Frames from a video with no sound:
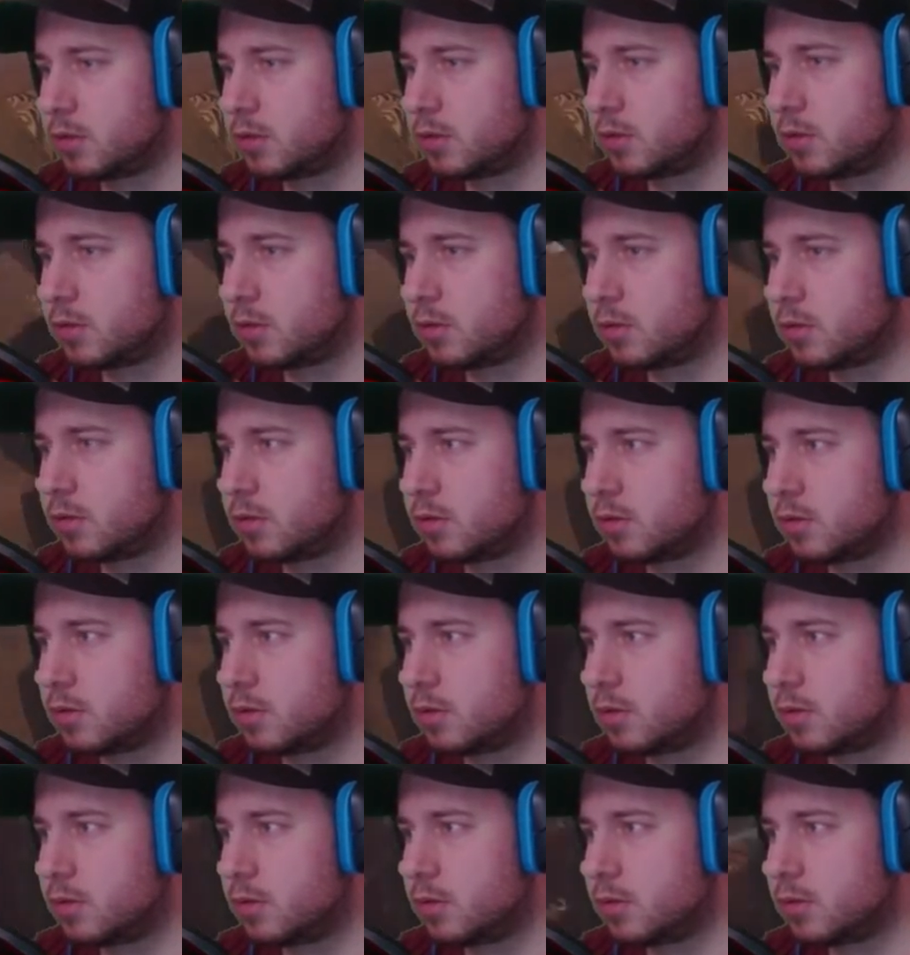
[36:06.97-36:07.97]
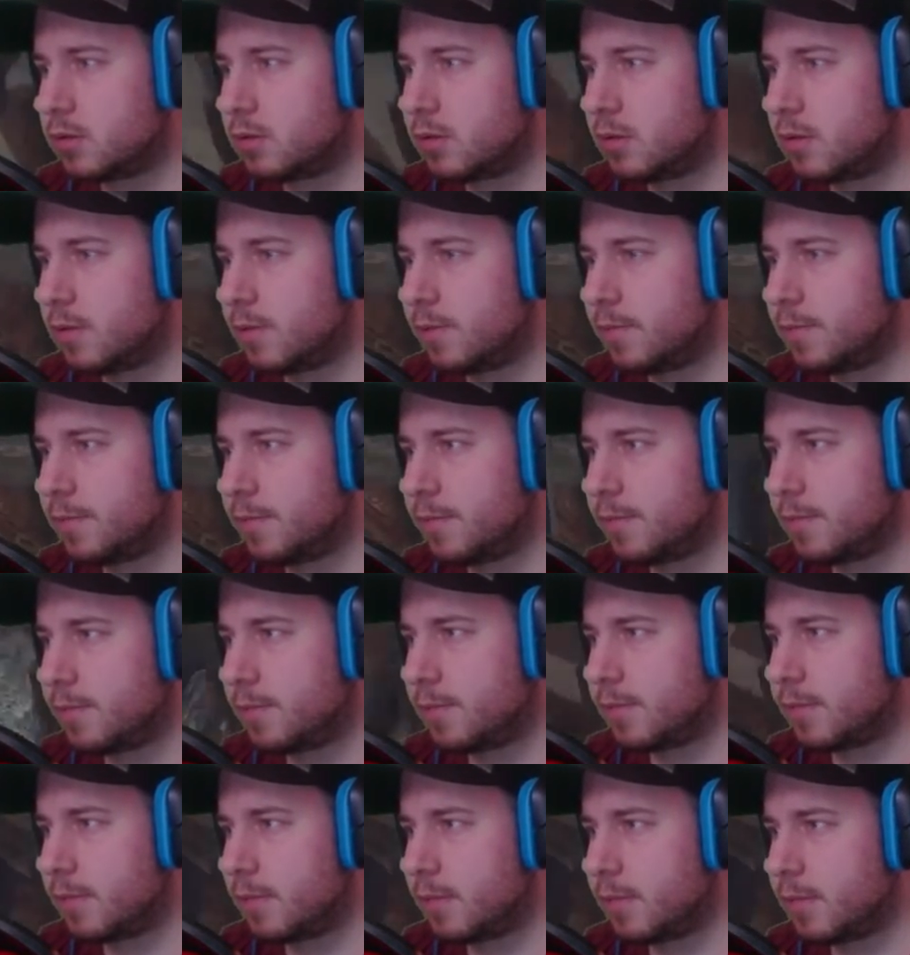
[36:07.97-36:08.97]

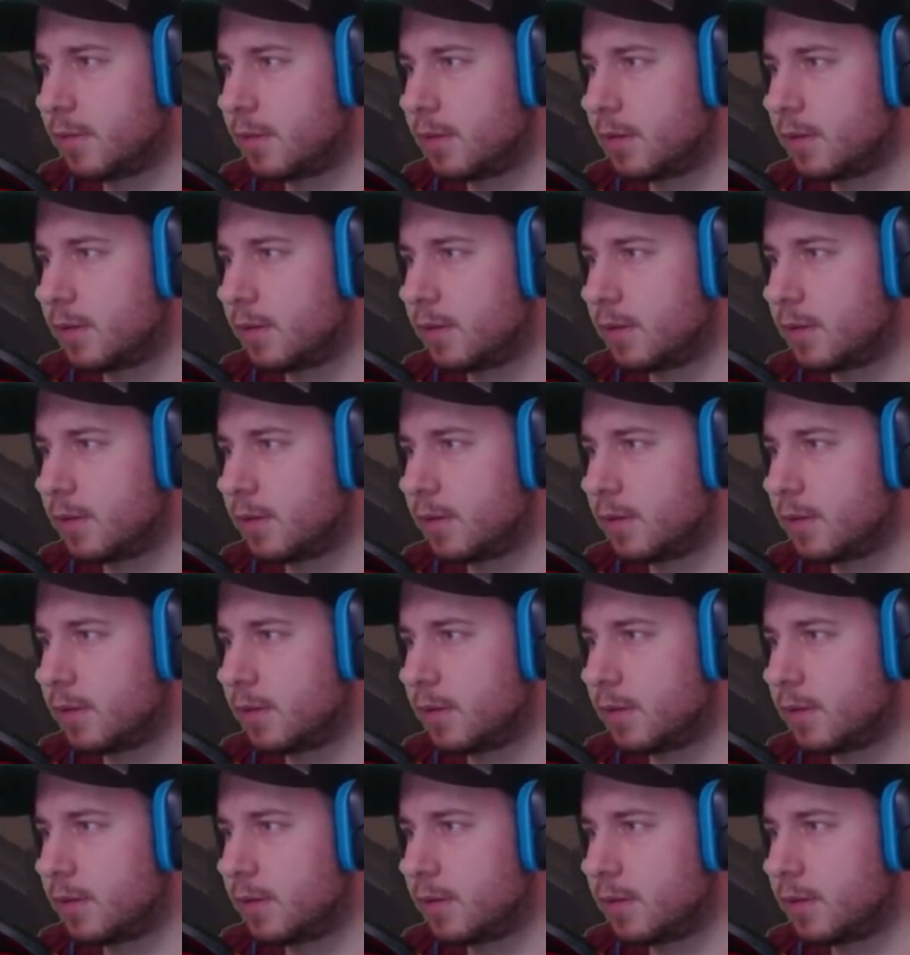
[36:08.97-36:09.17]
[no speech]